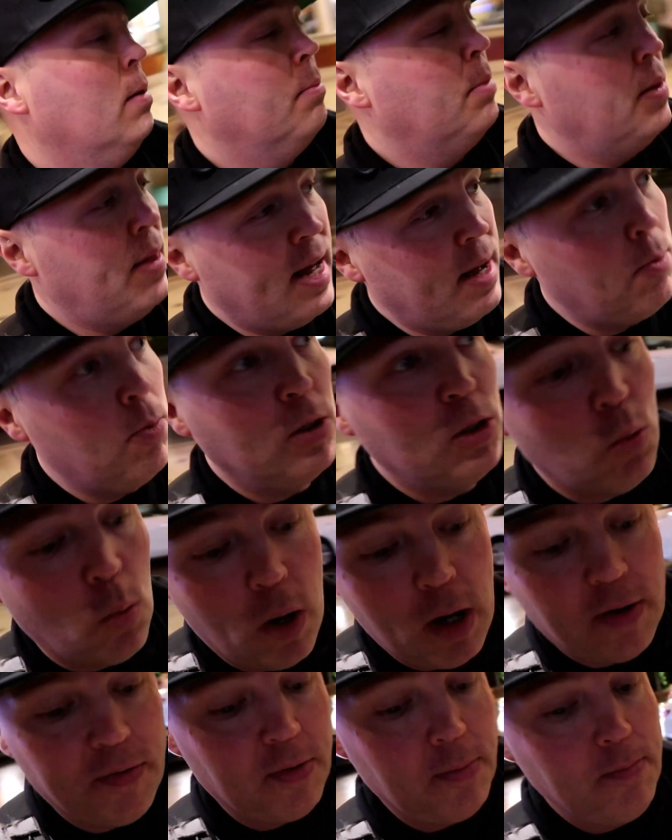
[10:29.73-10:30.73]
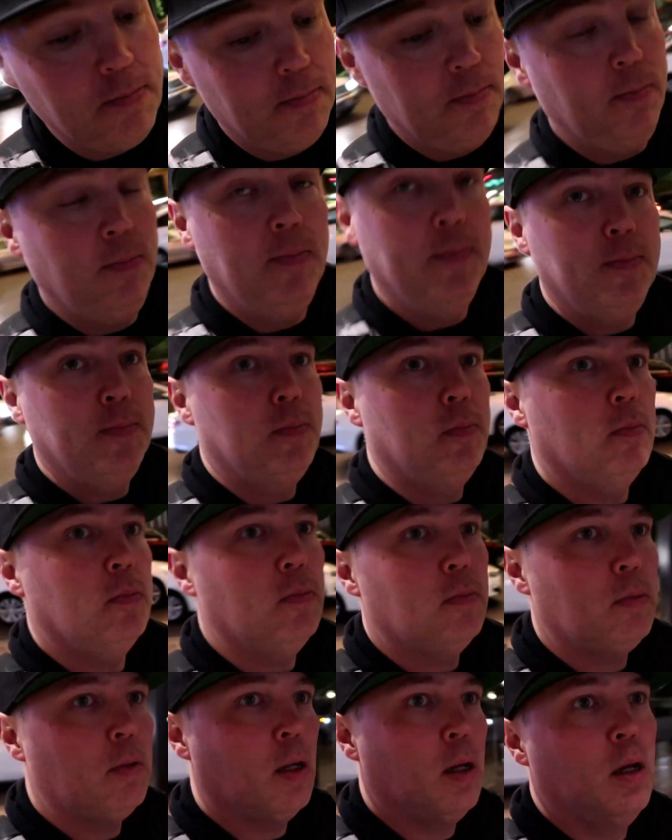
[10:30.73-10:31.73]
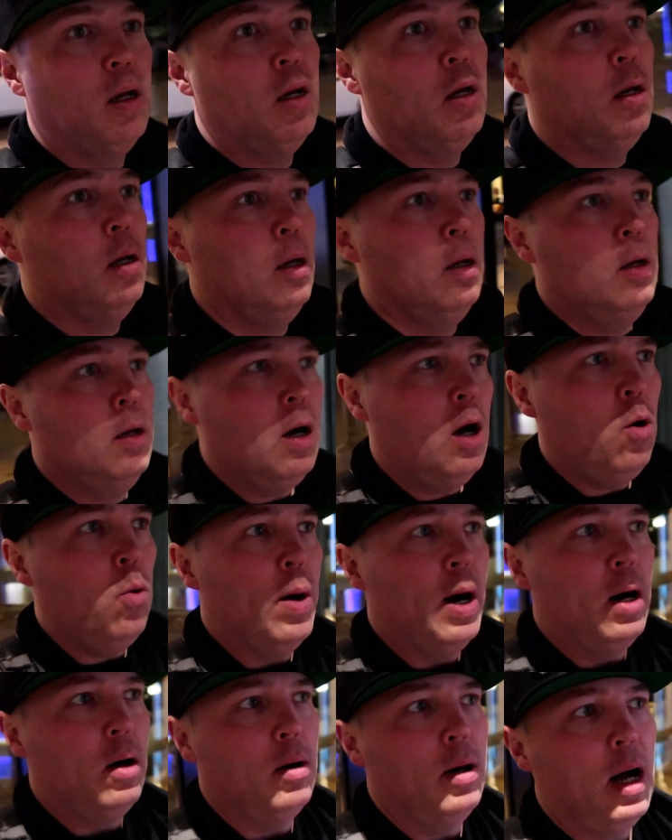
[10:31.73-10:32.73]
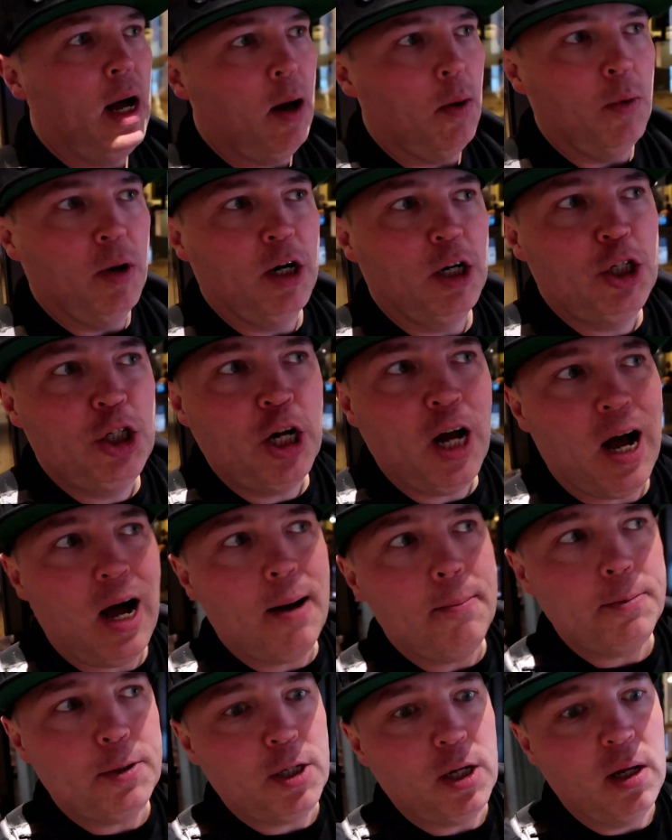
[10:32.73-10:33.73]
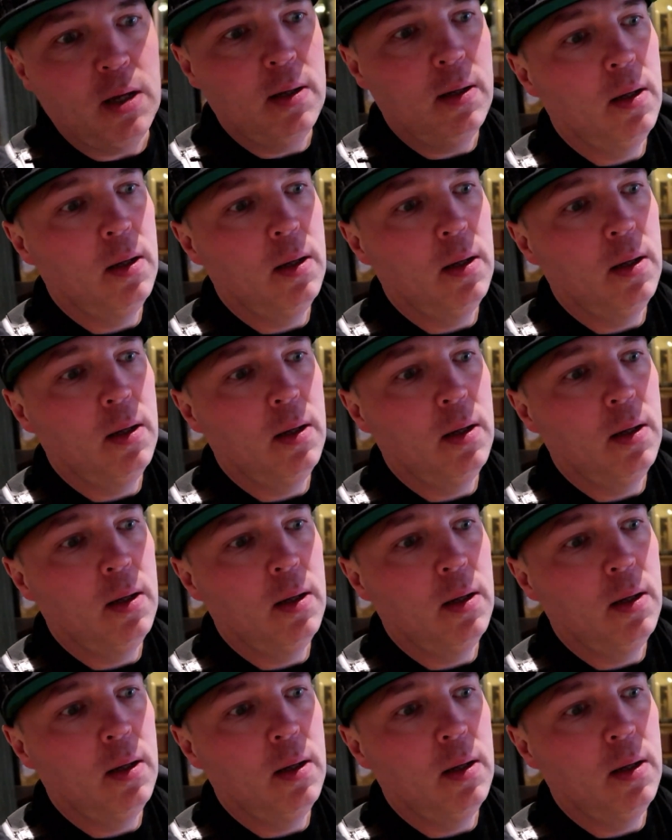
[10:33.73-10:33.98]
but that was one of them. Oh well, I would have chopped,